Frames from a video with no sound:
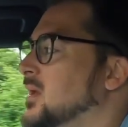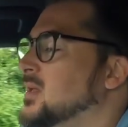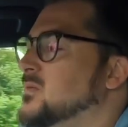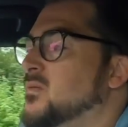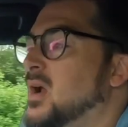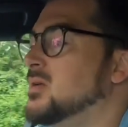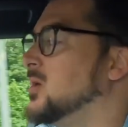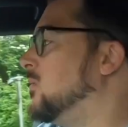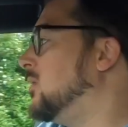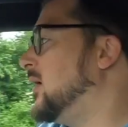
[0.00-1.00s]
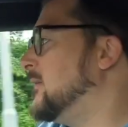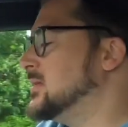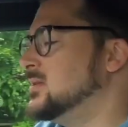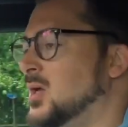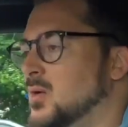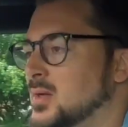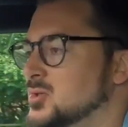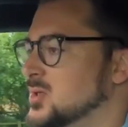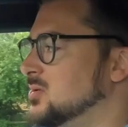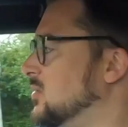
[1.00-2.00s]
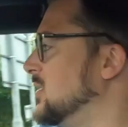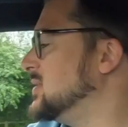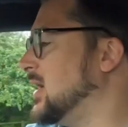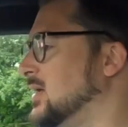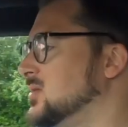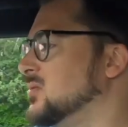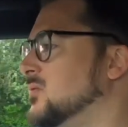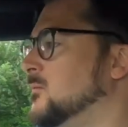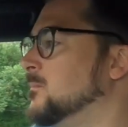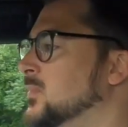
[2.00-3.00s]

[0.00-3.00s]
It's very quiet, there's no engine noise at all.